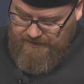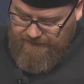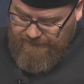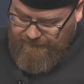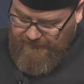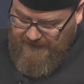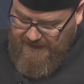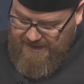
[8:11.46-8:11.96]

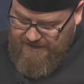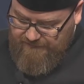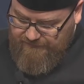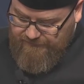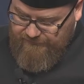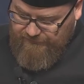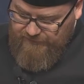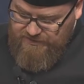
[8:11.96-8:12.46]

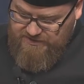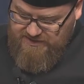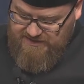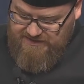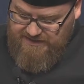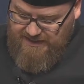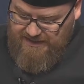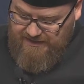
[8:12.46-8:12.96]
5,
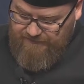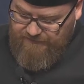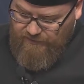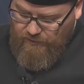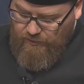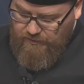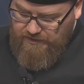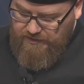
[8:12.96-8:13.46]
verses 9 of
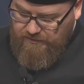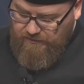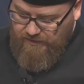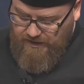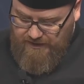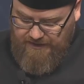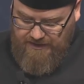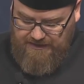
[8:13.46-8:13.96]
the Holy
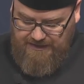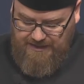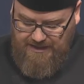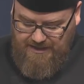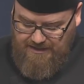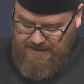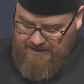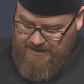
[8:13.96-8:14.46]
Quran,
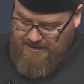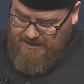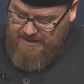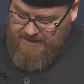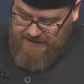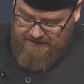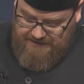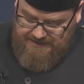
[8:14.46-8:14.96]
Allah
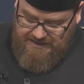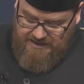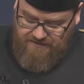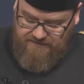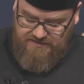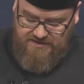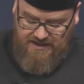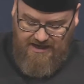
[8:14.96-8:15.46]

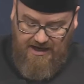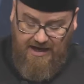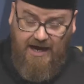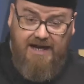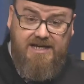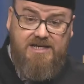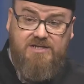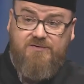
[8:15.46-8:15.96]
gives the
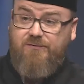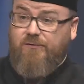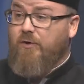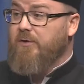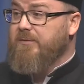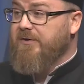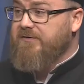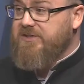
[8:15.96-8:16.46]
highest
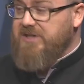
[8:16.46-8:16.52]
form of